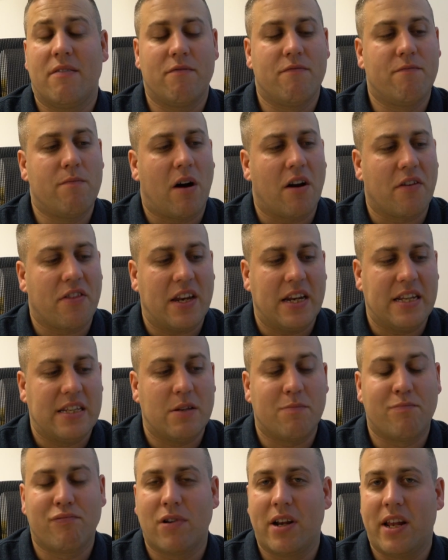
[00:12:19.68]
I think this is
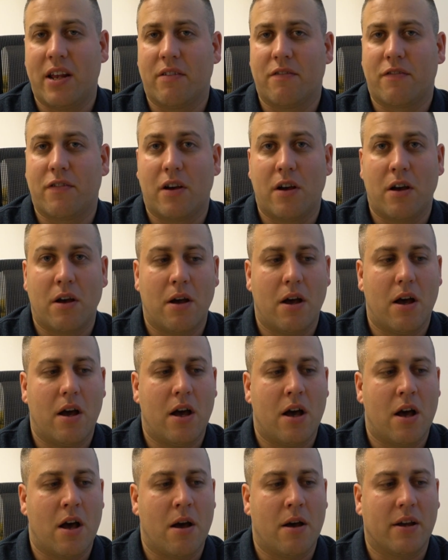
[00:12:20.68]
brilliant for
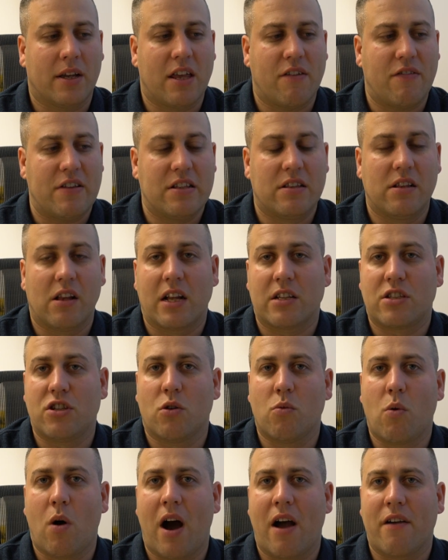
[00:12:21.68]
giving light to
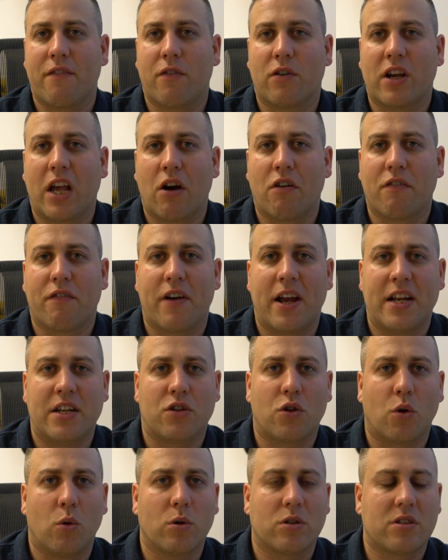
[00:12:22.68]
your wife or girlfriend,
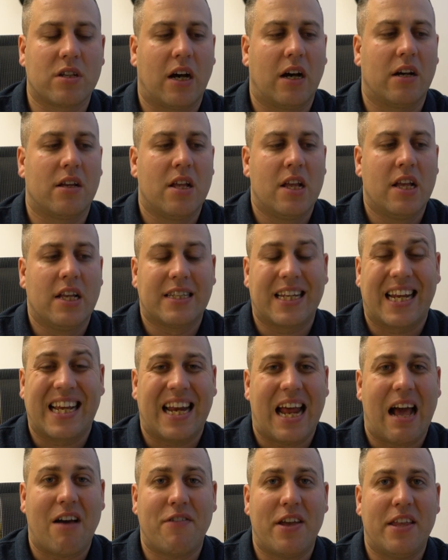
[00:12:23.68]
daughter, so they can
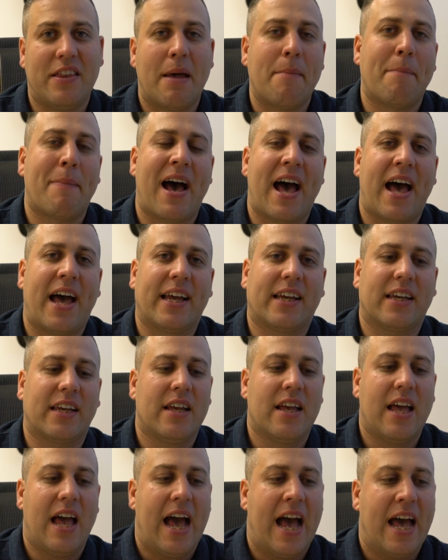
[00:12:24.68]
have it in their bag
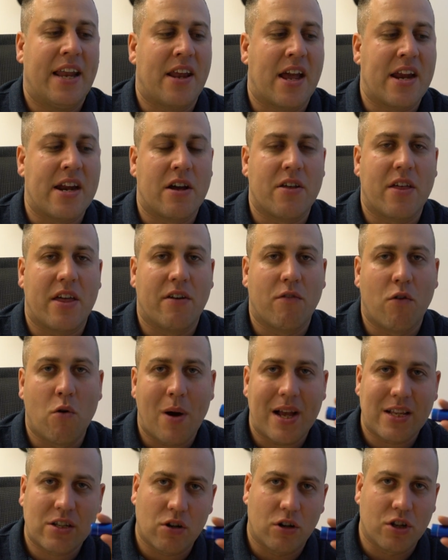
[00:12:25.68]
and they know that they've
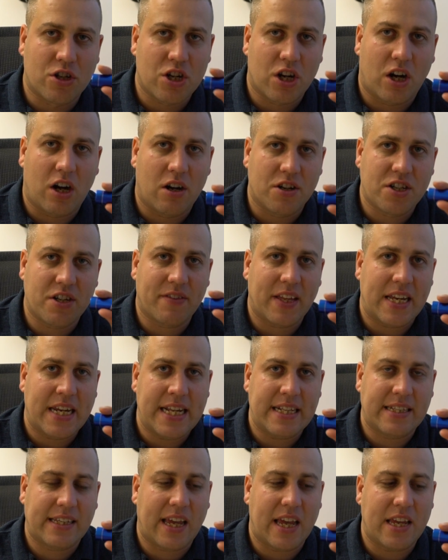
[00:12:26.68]
always got a charge if they
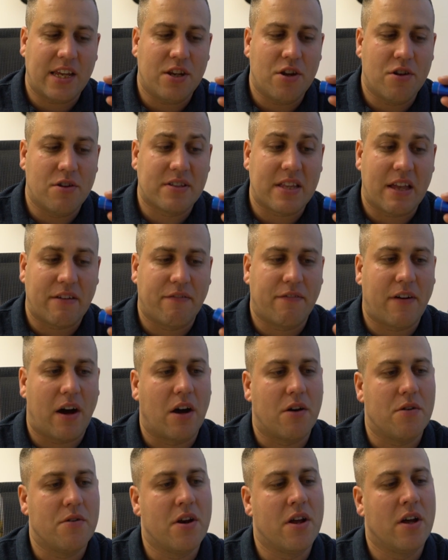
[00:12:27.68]
need to use their
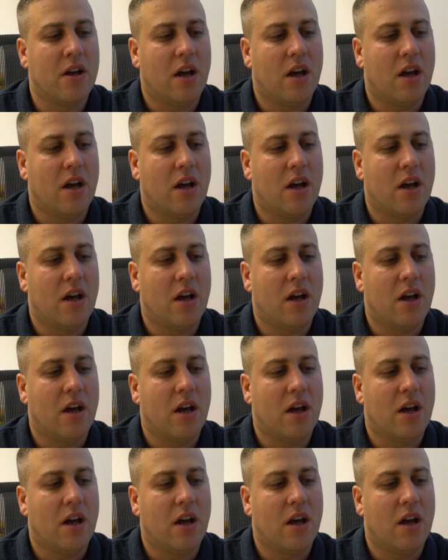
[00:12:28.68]
phone,